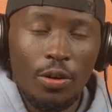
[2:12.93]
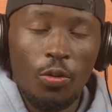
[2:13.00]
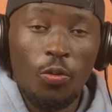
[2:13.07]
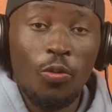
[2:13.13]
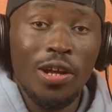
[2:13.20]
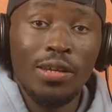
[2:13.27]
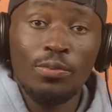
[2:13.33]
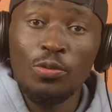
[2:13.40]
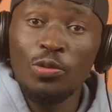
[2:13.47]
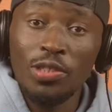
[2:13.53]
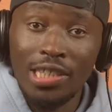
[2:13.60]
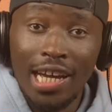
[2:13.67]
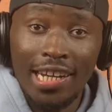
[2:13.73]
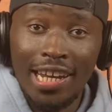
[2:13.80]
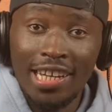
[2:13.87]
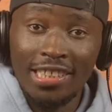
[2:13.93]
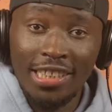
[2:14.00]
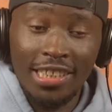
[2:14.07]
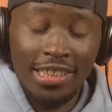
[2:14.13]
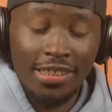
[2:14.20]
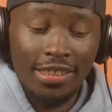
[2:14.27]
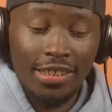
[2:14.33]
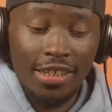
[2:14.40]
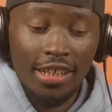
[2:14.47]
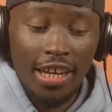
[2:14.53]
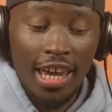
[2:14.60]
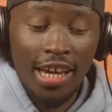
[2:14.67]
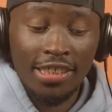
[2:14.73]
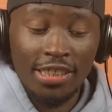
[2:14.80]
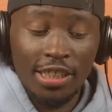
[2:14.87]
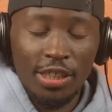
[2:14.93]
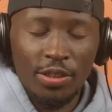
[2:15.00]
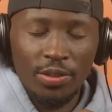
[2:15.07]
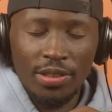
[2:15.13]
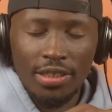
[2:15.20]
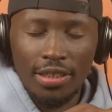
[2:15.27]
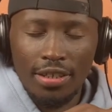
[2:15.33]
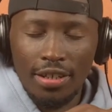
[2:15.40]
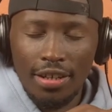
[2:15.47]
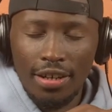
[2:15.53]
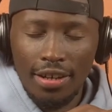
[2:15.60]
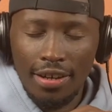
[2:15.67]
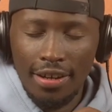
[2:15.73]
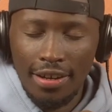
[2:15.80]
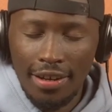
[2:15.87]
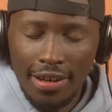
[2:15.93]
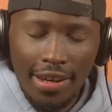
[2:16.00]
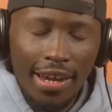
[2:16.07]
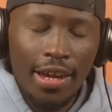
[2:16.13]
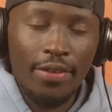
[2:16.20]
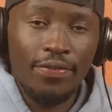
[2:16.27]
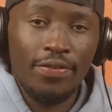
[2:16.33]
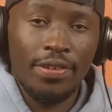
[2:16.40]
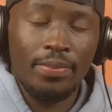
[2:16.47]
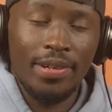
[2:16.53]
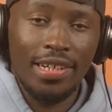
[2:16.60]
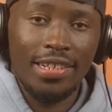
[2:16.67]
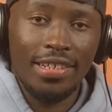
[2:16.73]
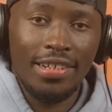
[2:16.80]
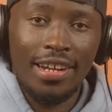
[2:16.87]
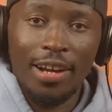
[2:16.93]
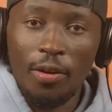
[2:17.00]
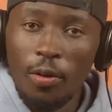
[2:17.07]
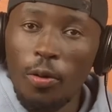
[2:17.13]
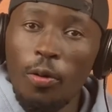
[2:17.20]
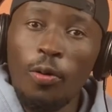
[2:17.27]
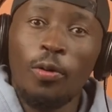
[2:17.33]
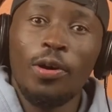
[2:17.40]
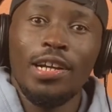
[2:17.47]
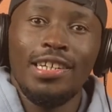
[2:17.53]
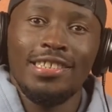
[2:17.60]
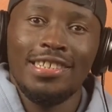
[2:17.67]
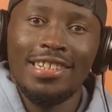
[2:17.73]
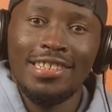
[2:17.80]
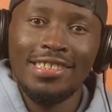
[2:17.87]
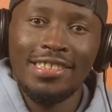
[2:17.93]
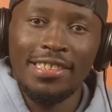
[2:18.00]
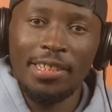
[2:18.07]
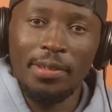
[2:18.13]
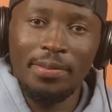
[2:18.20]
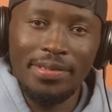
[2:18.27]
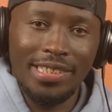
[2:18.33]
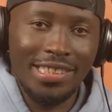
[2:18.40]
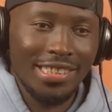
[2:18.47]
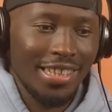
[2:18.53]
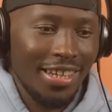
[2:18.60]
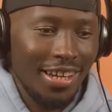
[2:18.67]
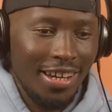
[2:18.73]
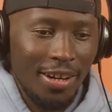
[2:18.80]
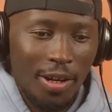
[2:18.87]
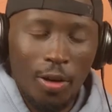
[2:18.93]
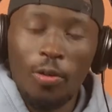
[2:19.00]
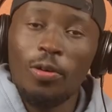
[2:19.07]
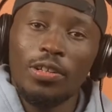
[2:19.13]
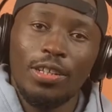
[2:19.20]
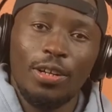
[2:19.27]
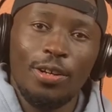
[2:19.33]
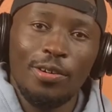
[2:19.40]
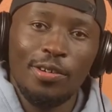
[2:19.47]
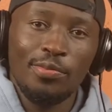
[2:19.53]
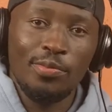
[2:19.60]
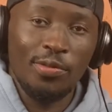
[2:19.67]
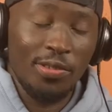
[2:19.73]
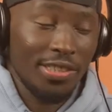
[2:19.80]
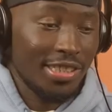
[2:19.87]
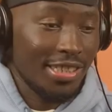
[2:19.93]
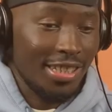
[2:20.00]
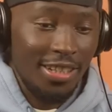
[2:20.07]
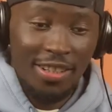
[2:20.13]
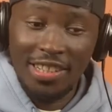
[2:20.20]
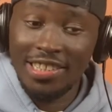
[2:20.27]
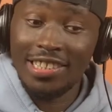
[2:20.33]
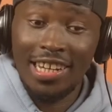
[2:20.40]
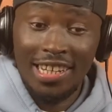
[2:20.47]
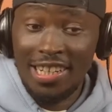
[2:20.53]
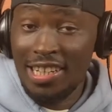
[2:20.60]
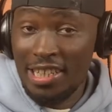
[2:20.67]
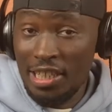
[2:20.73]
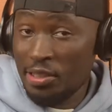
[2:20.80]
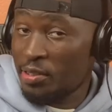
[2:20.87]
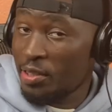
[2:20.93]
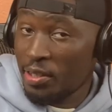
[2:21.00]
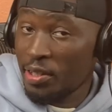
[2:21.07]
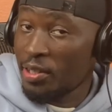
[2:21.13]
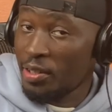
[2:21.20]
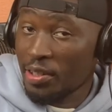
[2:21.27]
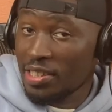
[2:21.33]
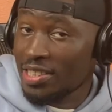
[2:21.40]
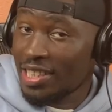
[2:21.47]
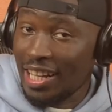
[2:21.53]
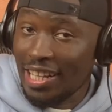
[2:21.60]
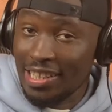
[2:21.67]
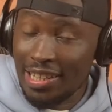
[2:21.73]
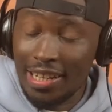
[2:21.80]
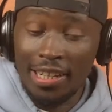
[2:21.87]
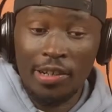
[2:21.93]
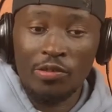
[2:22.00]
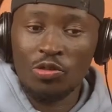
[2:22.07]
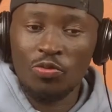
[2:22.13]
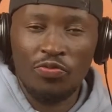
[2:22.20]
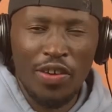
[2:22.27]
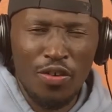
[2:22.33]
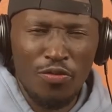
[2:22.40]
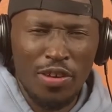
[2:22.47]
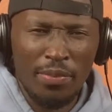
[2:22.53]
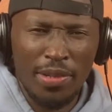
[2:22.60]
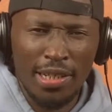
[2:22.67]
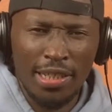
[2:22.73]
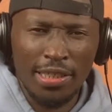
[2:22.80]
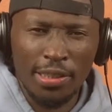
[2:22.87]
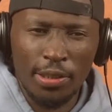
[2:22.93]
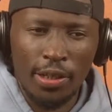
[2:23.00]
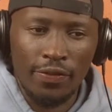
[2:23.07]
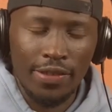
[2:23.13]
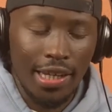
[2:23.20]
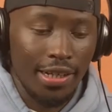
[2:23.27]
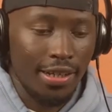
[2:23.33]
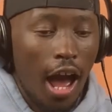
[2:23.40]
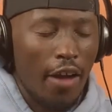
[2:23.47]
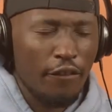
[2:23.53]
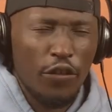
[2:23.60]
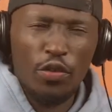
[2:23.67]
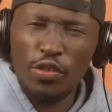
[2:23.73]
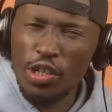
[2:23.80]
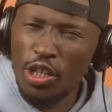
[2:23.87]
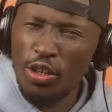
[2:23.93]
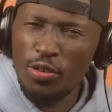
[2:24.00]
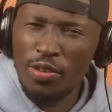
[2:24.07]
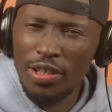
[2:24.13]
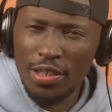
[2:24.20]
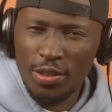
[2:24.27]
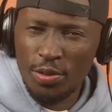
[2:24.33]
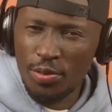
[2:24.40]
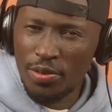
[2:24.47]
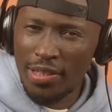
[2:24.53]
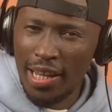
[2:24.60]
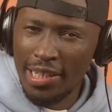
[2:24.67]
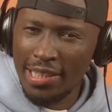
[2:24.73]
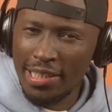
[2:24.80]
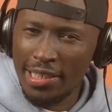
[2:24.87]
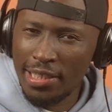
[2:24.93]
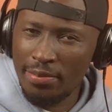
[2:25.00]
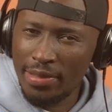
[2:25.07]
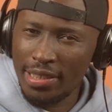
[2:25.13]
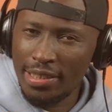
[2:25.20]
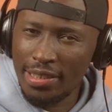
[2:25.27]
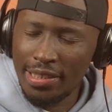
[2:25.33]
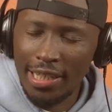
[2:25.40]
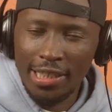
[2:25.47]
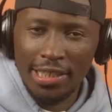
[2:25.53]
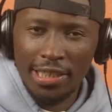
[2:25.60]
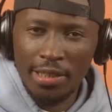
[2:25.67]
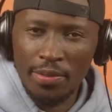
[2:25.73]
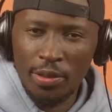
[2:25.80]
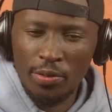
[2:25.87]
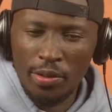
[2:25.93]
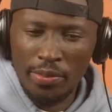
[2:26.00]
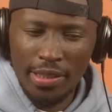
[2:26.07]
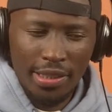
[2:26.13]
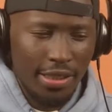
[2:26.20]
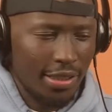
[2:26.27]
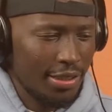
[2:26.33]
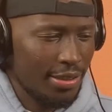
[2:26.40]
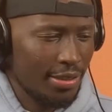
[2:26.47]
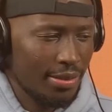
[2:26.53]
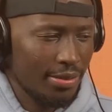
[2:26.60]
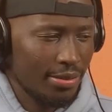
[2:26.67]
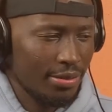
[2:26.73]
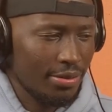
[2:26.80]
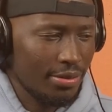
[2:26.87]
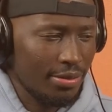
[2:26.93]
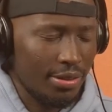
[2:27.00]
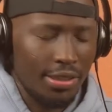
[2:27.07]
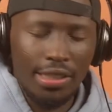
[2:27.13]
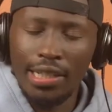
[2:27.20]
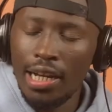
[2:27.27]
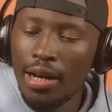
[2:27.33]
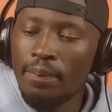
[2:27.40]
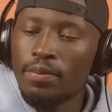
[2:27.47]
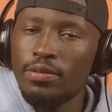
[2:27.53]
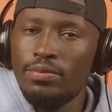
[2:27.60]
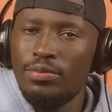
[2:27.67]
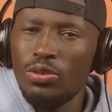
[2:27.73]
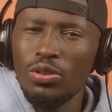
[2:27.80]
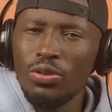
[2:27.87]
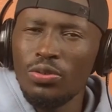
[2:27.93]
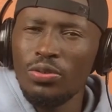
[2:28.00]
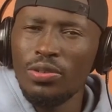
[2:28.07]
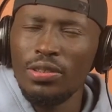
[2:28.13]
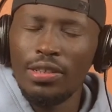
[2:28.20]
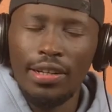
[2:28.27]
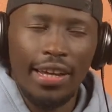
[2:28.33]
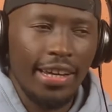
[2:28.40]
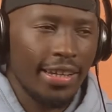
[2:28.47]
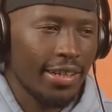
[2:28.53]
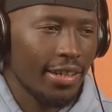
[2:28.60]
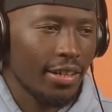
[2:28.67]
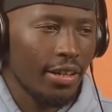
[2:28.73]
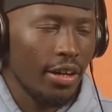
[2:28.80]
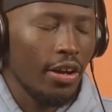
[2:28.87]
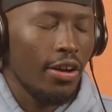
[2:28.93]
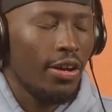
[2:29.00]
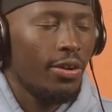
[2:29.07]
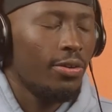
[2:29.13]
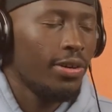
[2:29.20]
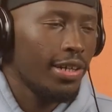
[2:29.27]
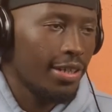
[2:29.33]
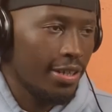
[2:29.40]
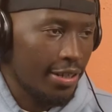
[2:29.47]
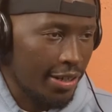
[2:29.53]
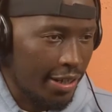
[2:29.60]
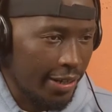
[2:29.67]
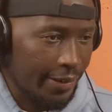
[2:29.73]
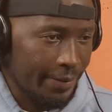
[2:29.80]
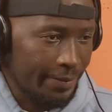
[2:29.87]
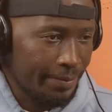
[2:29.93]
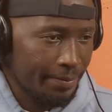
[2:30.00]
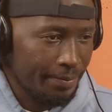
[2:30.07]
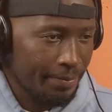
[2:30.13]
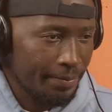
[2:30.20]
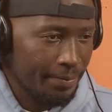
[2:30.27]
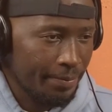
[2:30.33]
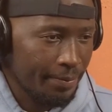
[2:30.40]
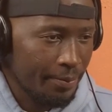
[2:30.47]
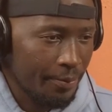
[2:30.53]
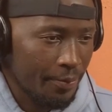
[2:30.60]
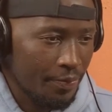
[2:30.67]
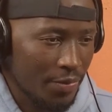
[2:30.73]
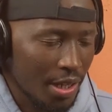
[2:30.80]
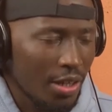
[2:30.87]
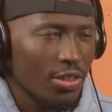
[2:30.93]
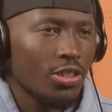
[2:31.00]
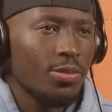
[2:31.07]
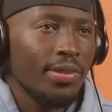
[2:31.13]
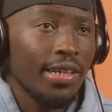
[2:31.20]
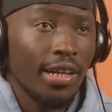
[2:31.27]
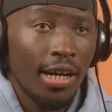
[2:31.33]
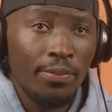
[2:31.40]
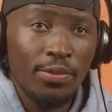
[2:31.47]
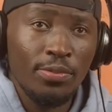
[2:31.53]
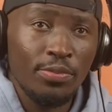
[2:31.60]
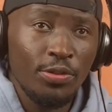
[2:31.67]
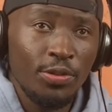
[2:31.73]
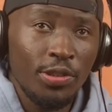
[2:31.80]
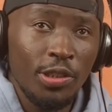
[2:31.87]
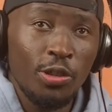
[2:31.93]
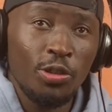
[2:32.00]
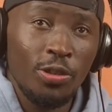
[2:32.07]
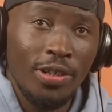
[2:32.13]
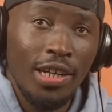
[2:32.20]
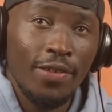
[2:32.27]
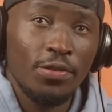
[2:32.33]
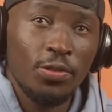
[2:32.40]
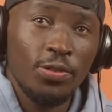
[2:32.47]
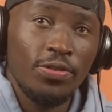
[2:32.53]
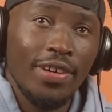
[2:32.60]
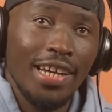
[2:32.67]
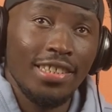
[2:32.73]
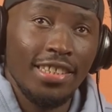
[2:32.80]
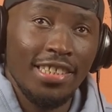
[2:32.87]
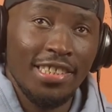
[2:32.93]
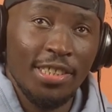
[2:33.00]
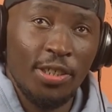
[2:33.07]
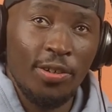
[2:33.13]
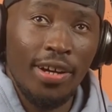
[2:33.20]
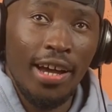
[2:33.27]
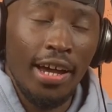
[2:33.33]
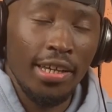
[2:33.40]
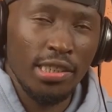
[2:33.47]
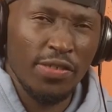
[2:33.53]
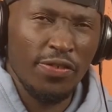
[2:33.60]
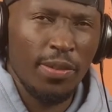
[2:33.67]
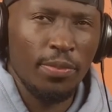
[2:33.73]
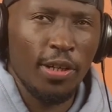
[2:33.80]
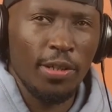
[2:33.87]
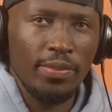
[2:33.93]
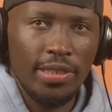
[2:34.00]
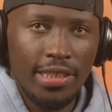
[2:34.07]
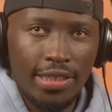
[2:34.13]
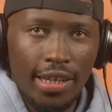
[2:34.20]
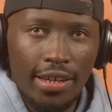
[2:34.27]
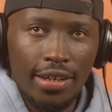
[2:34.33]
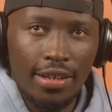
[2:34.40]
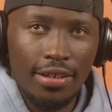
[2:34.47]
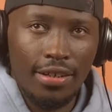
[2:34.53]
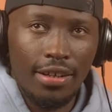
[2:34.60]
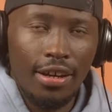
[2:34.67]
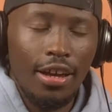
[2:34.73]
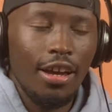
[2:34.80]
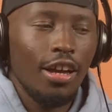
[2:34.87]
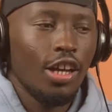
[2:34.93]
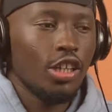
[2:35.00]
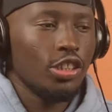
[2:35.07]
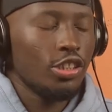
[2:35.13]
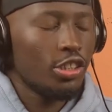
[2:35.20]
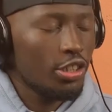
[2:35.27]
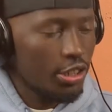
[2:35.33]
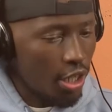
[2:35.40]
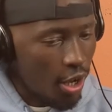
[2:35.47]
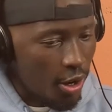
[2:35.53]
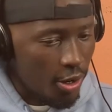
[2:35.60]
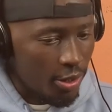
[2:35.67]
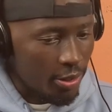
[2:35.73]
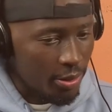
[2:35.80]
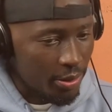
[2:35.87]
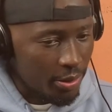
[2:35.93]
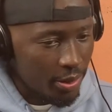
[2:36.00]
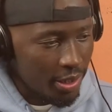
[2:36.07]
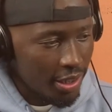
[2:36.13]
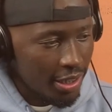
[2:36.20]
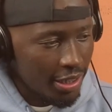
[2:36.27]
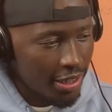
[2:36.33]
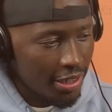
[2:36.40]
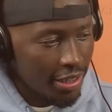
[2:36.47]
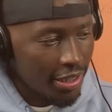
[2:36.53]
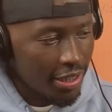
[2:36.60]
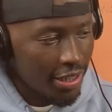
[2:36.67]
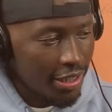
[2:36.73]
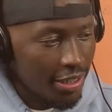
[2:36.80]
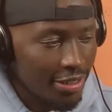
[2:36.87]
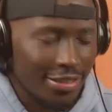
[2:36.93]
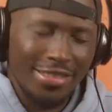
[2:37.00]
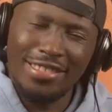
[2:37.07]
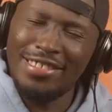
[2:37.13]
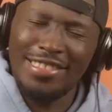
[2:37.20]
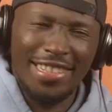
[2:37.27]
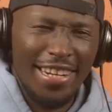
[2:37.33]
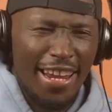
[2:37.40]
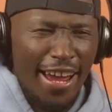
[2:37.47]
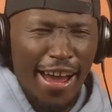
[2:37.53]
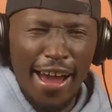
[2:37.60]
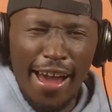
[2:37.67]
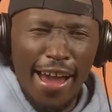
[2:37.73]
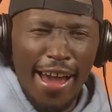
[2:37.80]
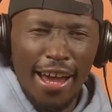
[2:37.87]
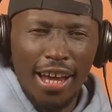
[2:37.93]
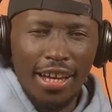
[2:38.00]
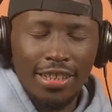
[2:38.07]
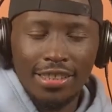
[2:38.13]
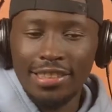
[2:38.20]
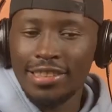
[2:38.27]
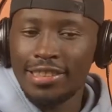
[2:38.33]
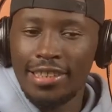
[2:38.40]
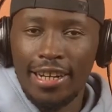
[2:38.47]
where Muzan actually executed everybody. Like all his other demons, all the lower moons. It literally looks like that. It's very reminiscent of that. I'm very curious who that demon woman is. Is she an upper moon? Like, wait, nah. To be an upper moon, you really have two writings in your eyes, if I'm not mistaken. So, it's